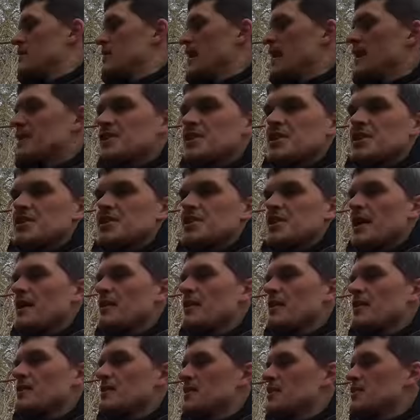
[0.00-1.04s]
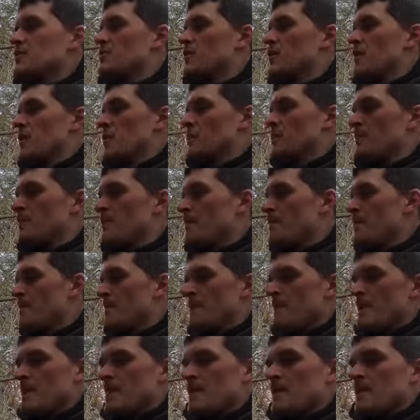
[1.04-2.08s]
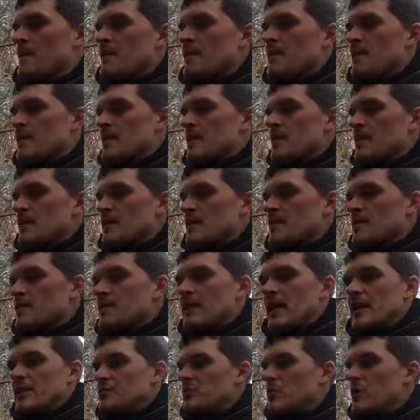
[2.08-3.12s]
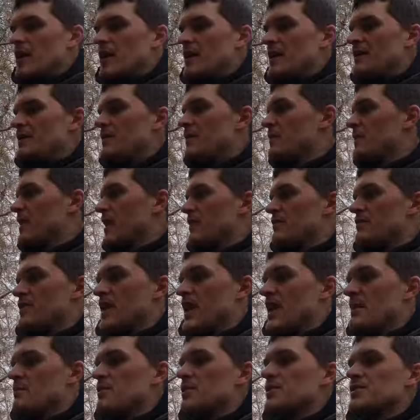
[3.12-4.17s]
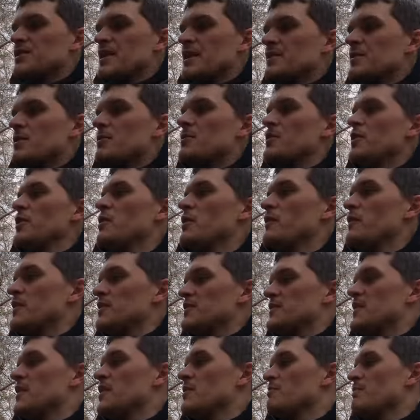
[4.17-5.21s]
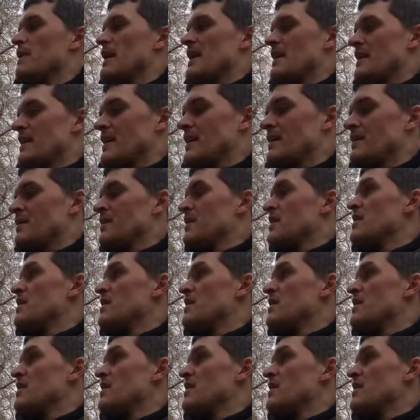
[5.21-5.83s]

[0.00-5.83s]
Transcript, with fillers: I just shed hunt this farm. That's why I don't have cameras and I don't know if these deer make it.